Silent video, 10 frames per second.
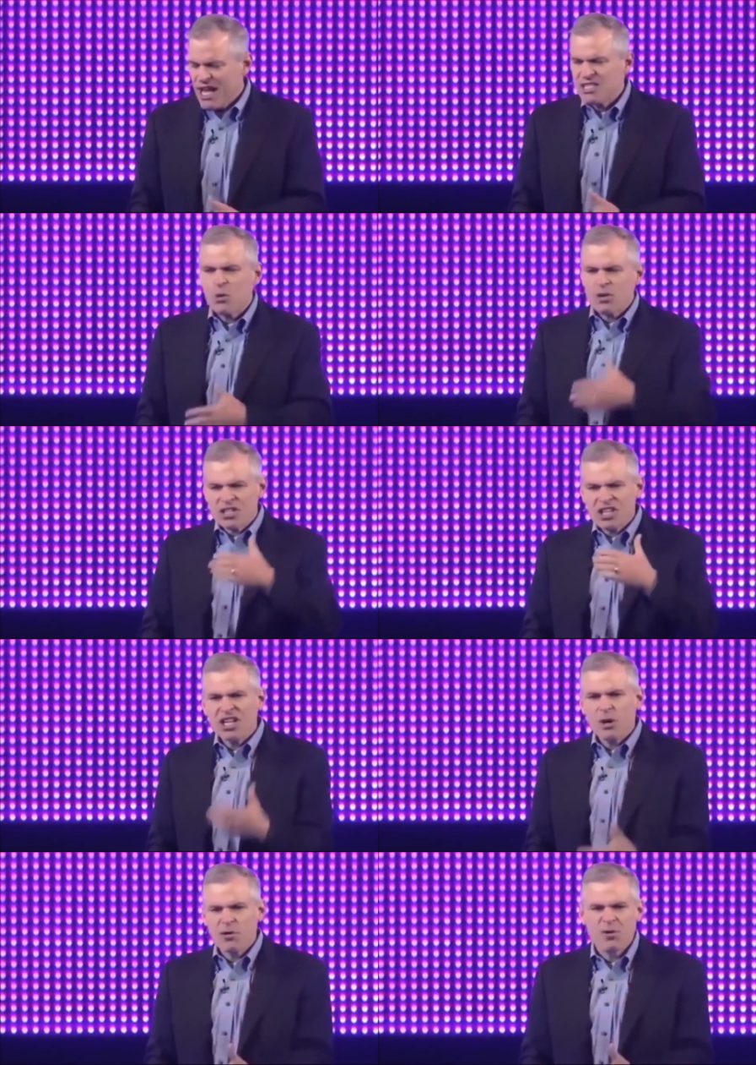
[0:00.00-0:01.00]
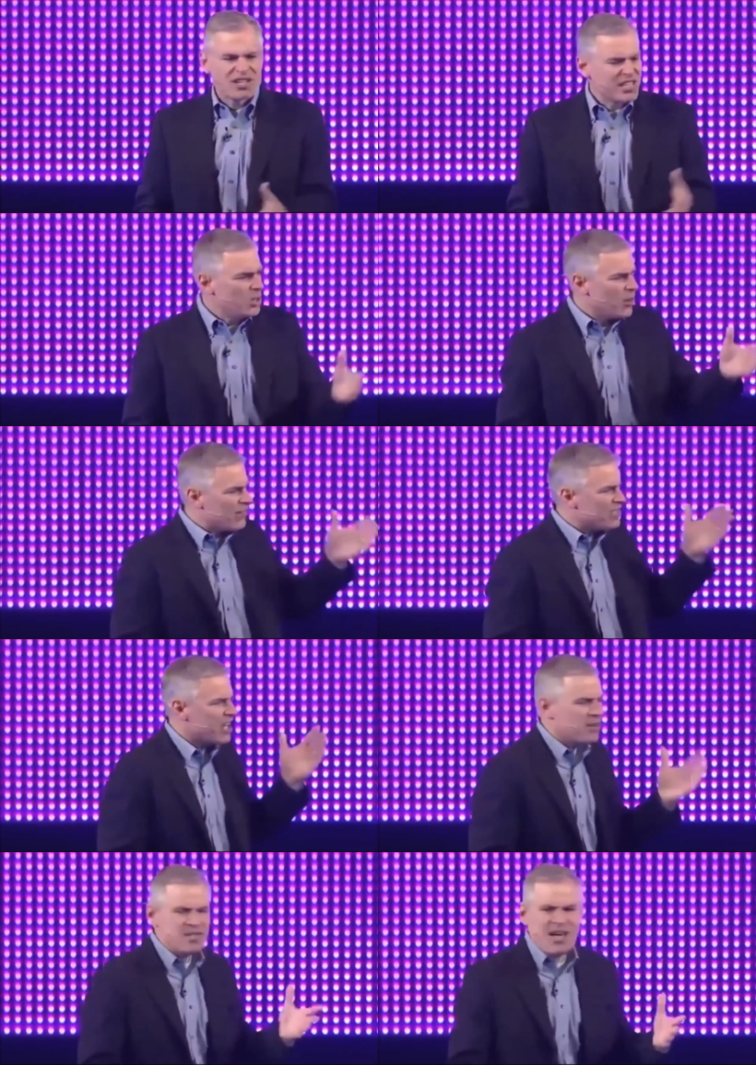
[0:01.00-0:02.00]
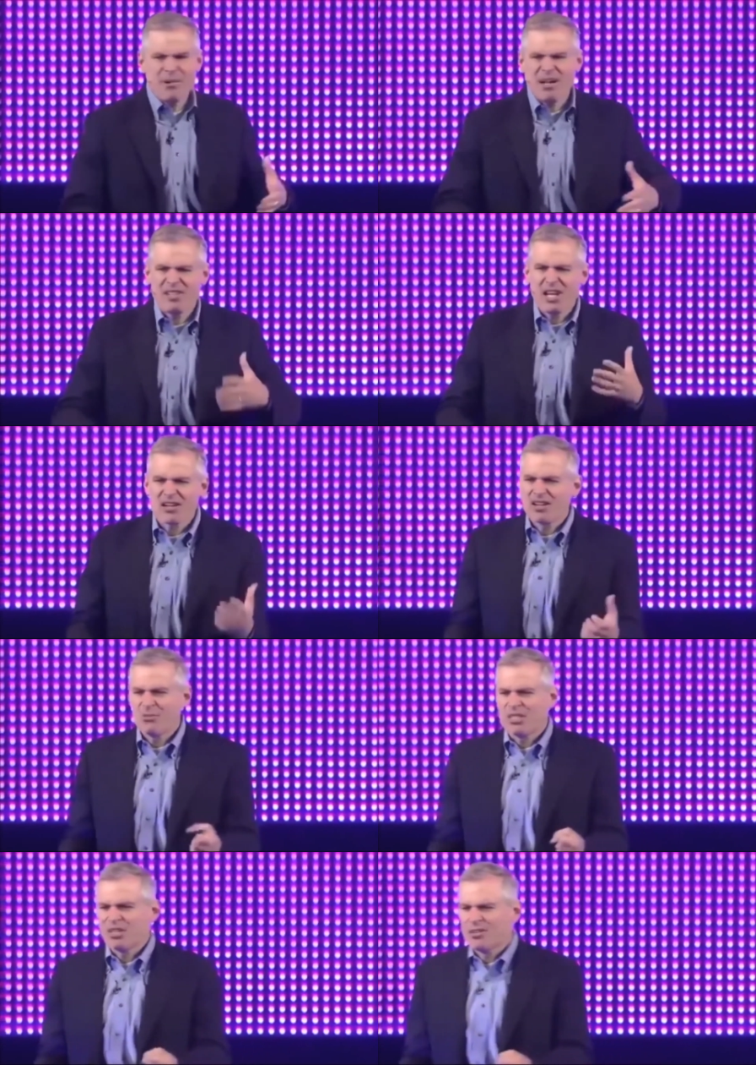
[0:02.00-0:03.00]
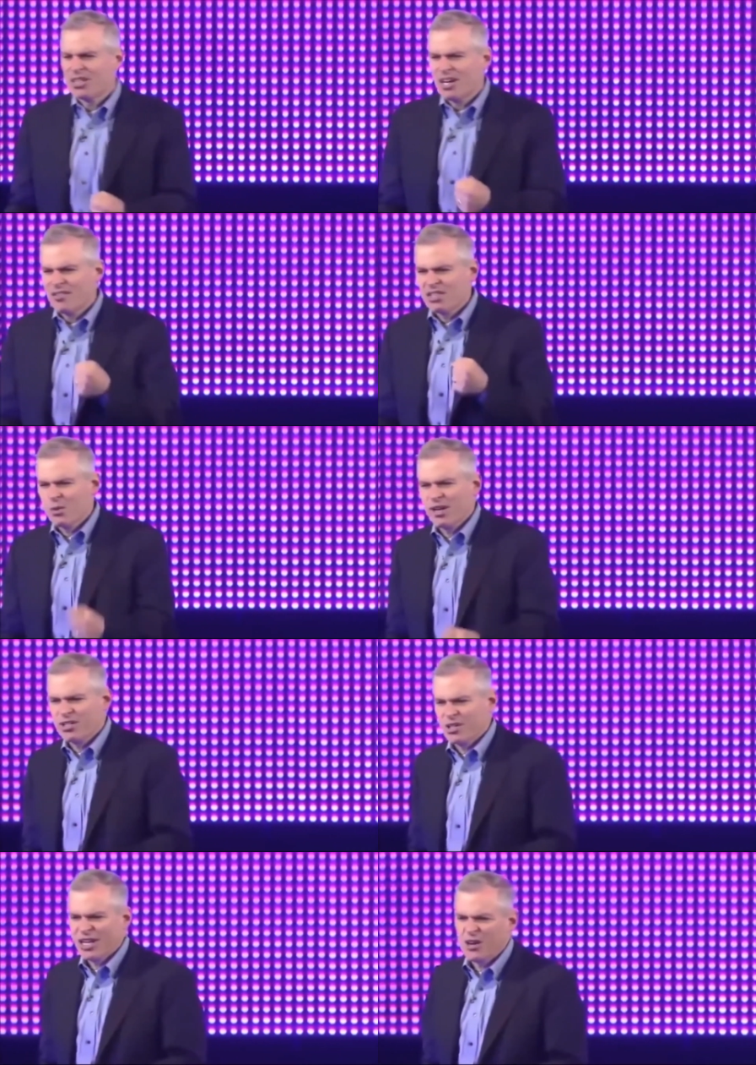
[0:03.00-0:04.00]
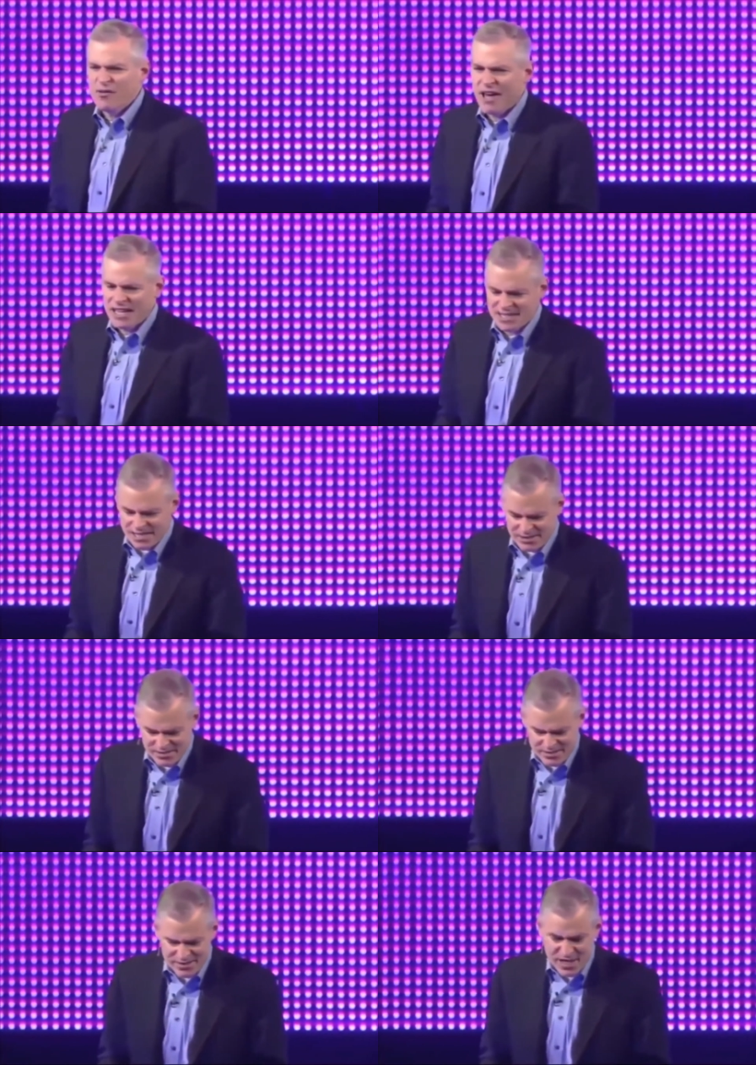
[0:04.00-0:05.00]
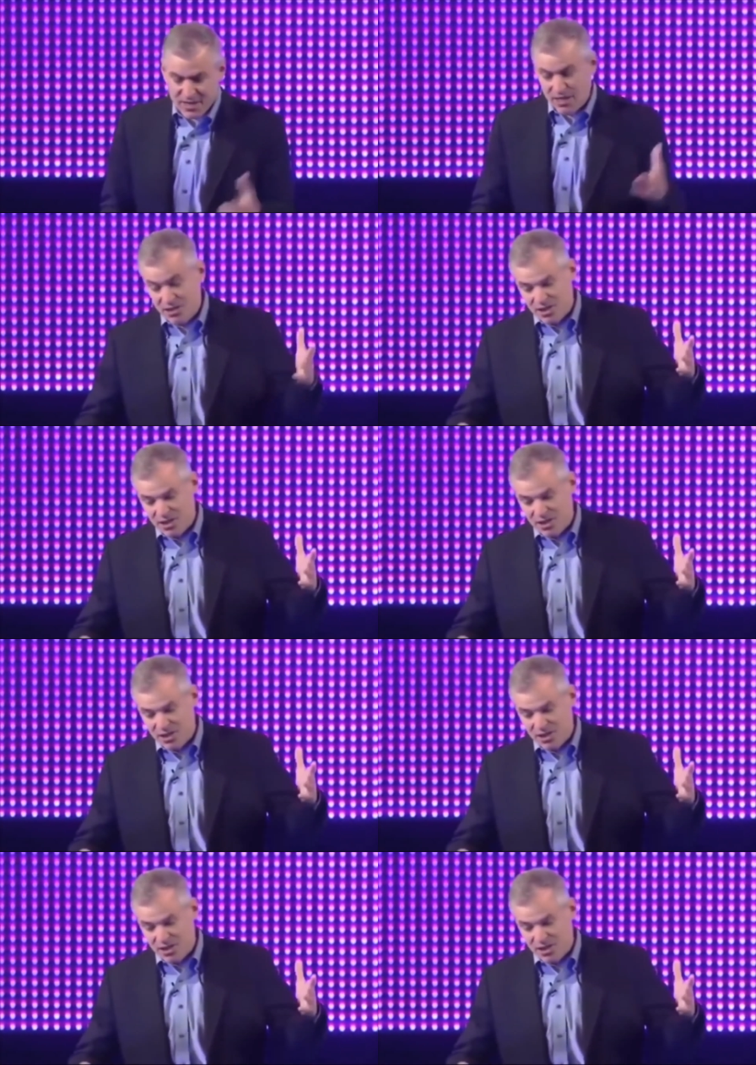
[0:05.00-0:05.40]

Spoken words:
And so we're just going to go through this. I don't have a ton of time, and I have a lot of good material to cover, so we're going to try to go fast. I think it's